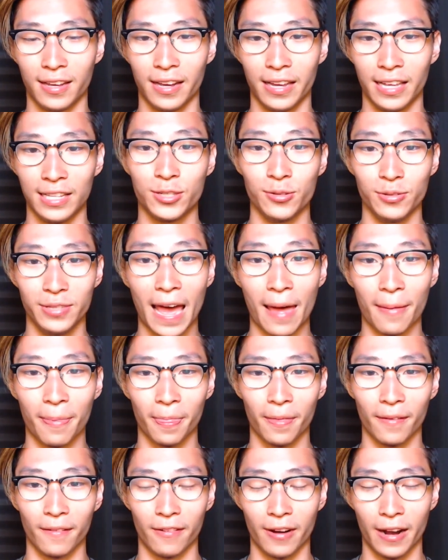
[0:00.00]
into debt,
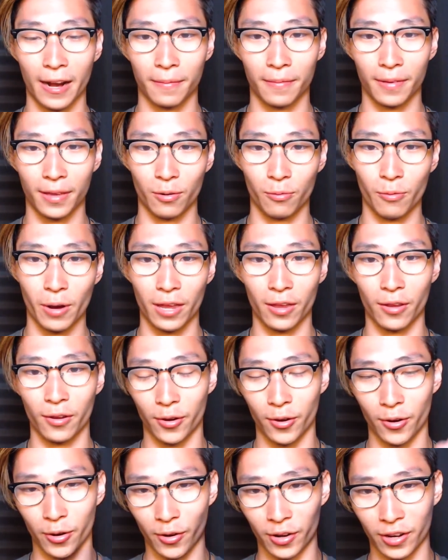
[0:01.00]
right? In a way,
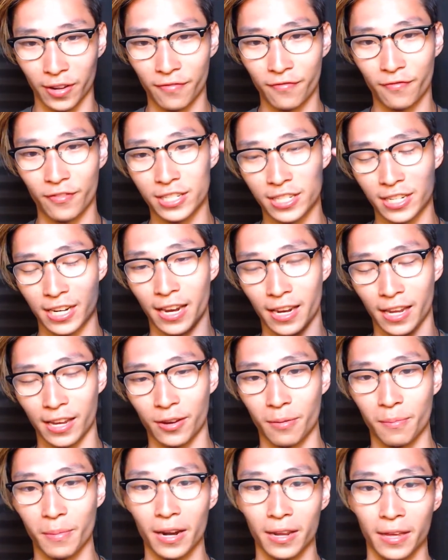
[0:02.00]
you're depreciating
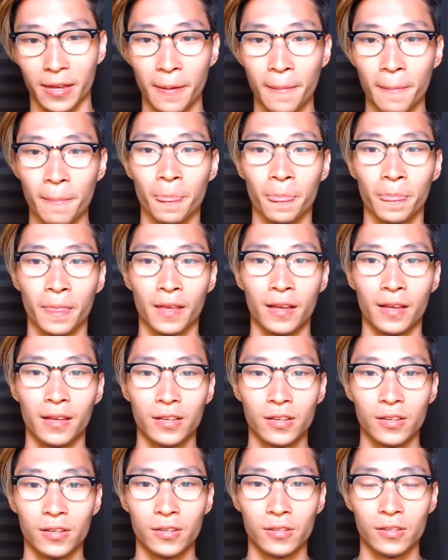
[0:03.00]
your money.
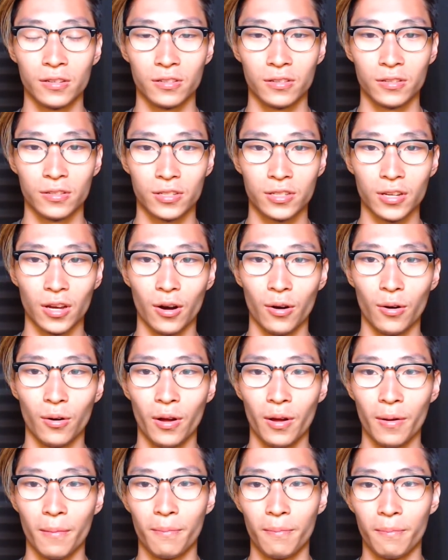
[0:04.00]
So
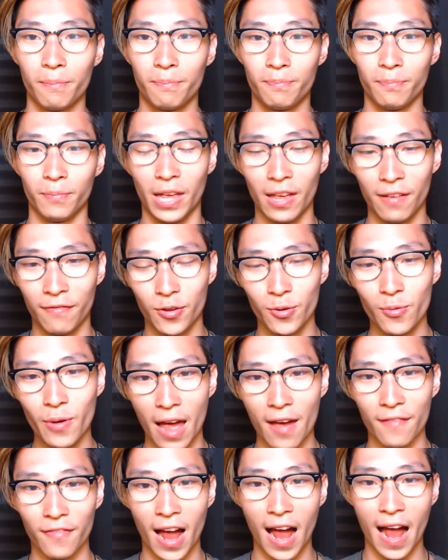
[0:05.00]
if you
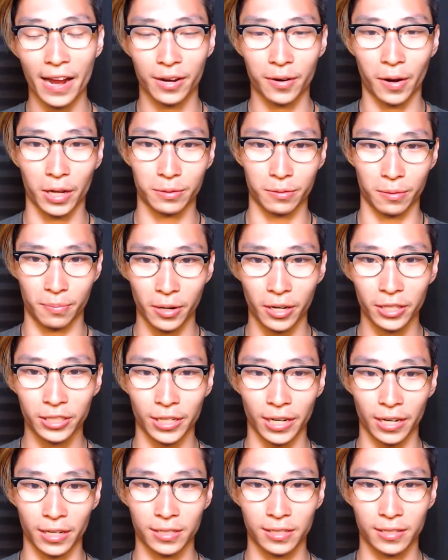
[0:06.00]
have high cost of
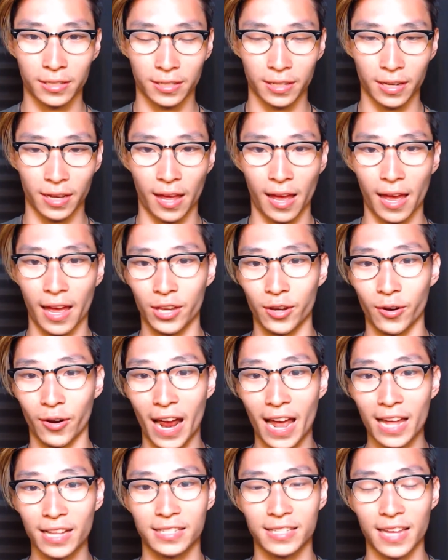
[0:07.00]
purchase and your
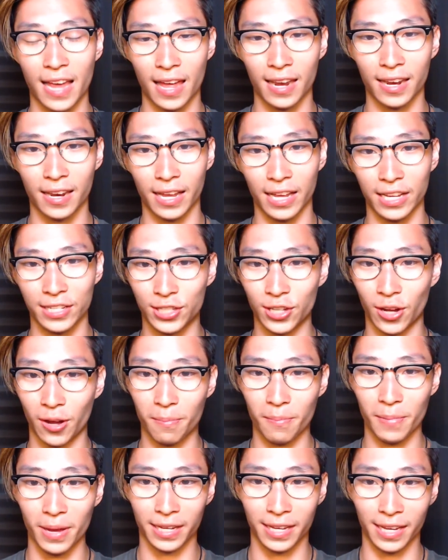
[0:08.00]
ad set is
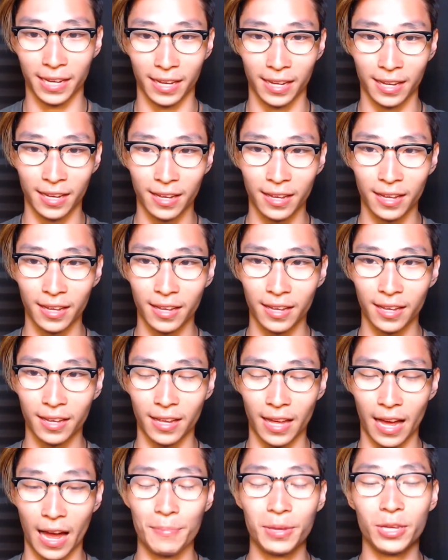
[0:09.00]

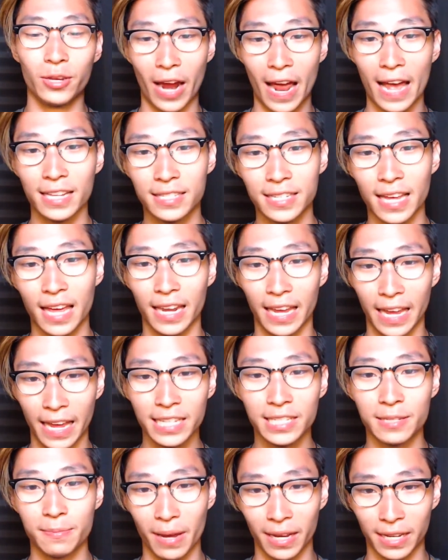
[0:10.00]
your ad set
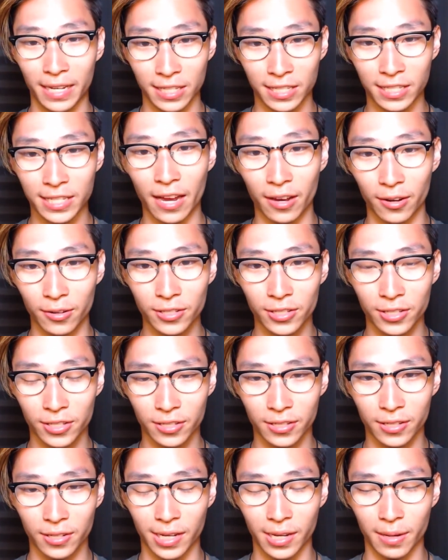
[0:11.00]
is making
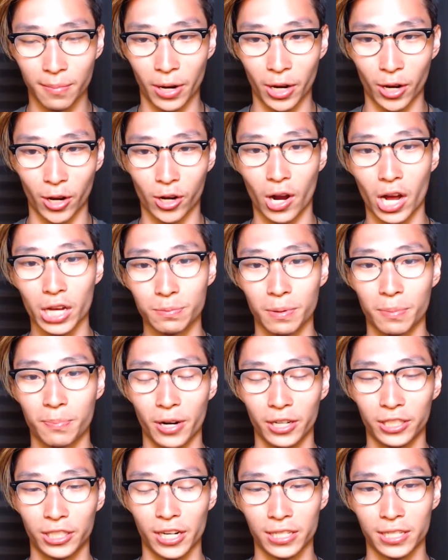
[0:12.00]
sales, but your cost per
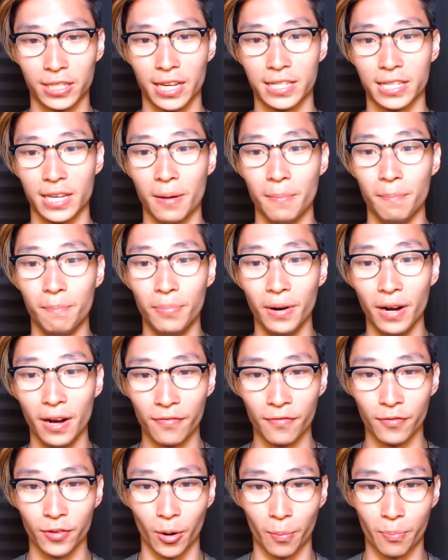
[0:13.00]
purchase is
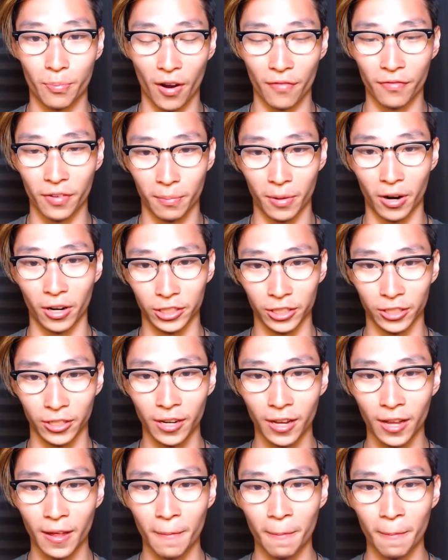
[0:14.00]
above your profit margin,